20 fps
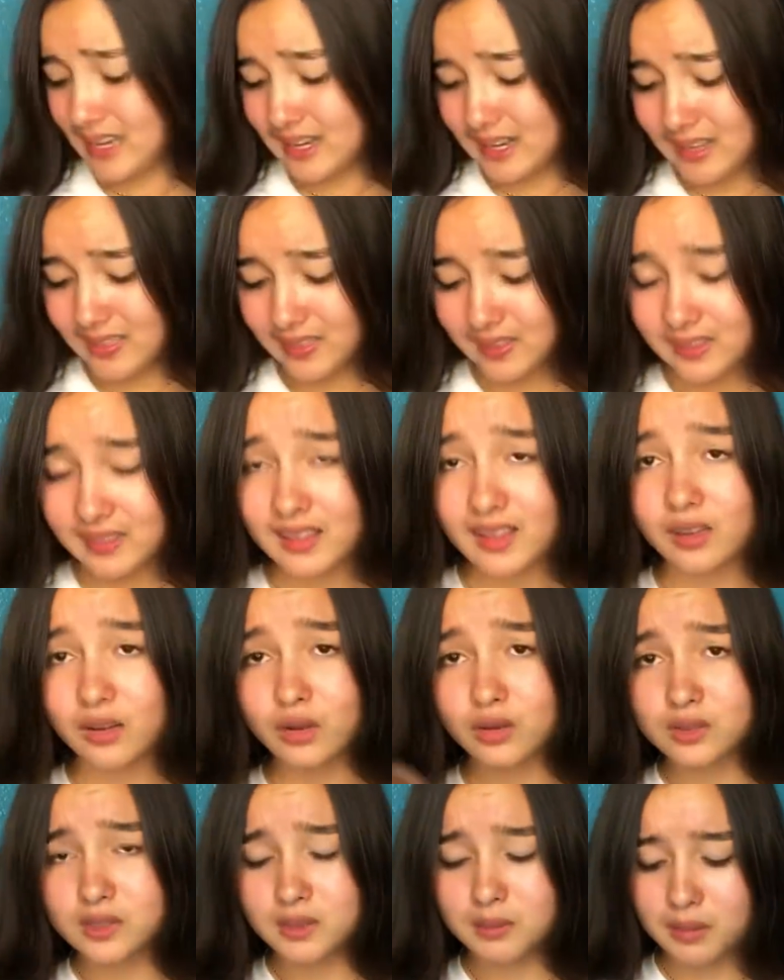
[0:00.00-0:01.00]
tiny thing that
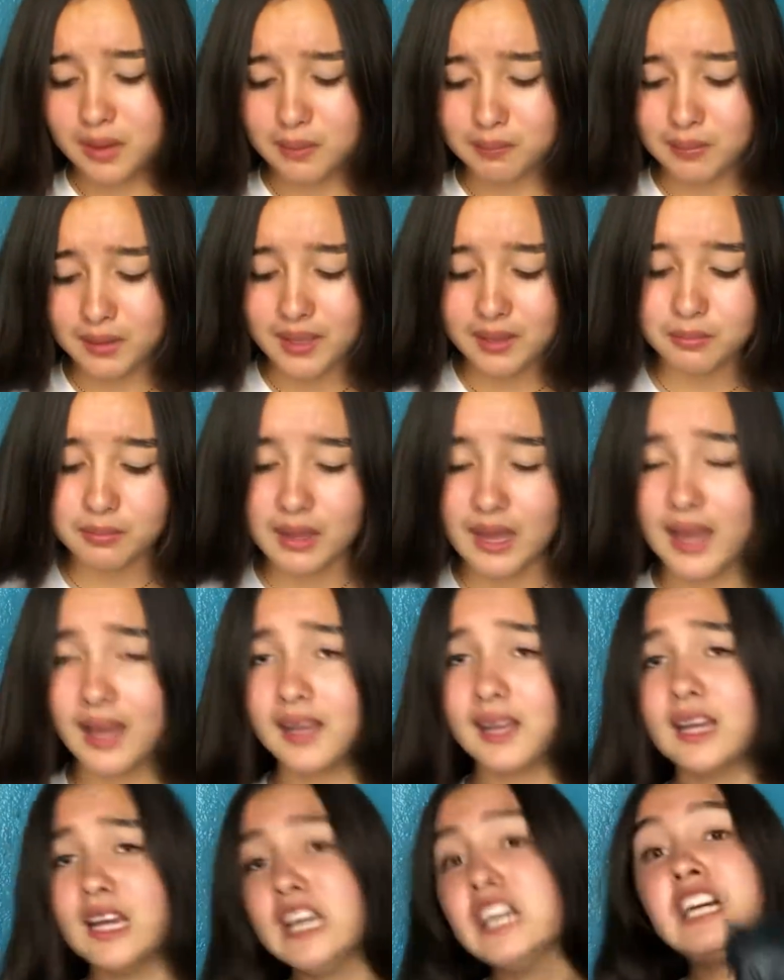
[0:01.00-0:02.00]
goes in my big
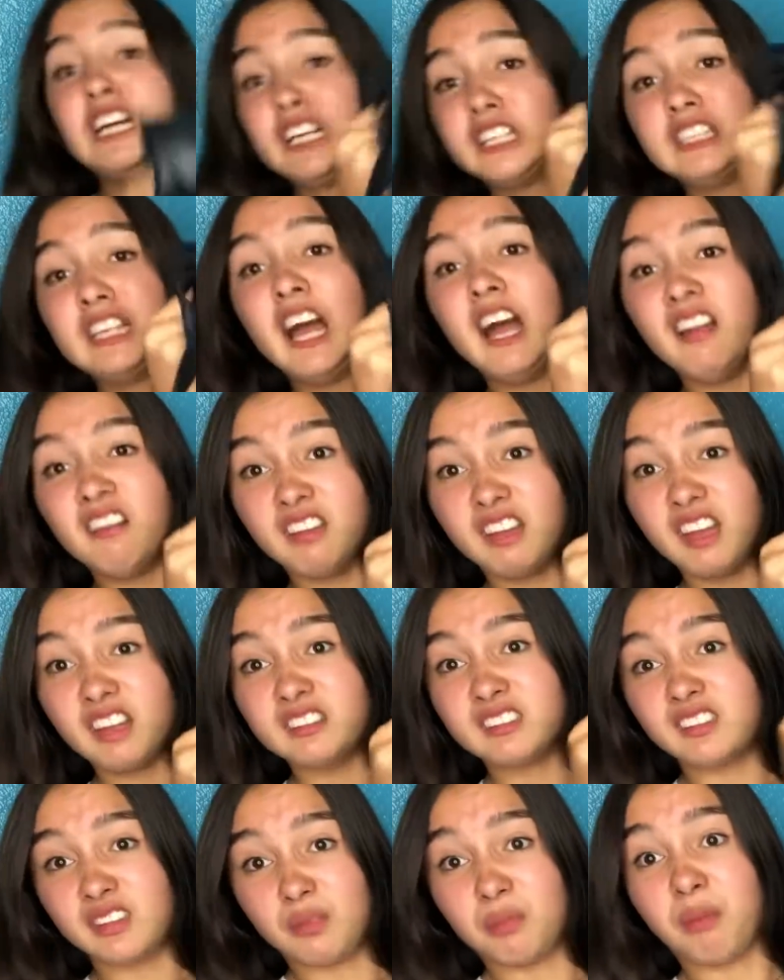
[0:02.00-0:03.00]
bag. Now to
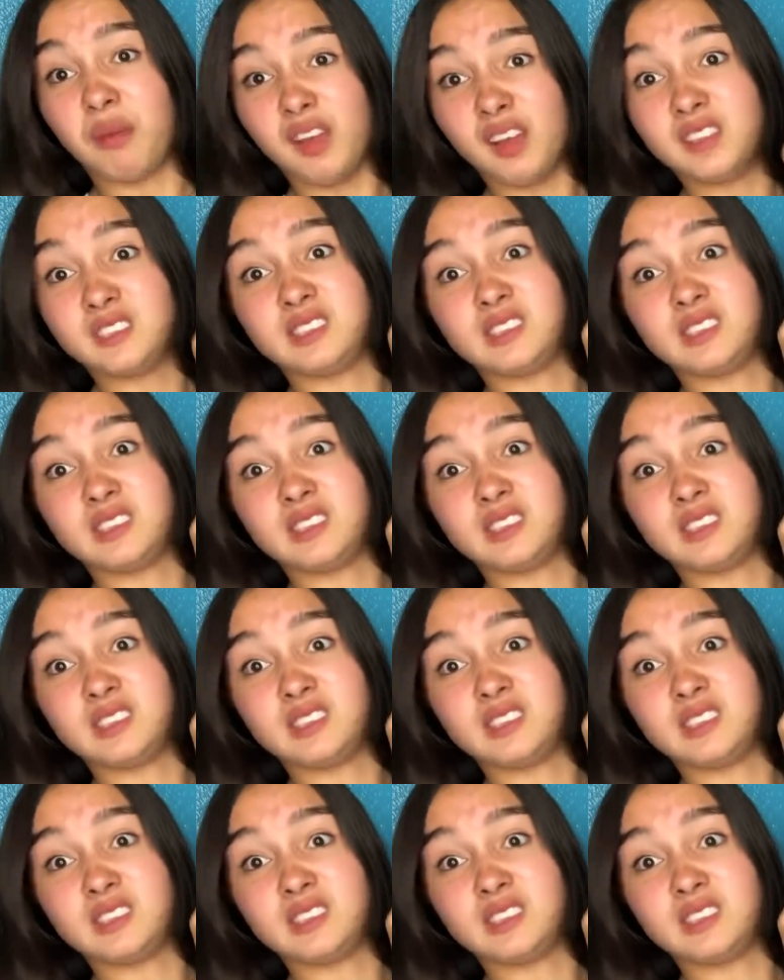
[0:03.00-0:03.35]
get to the big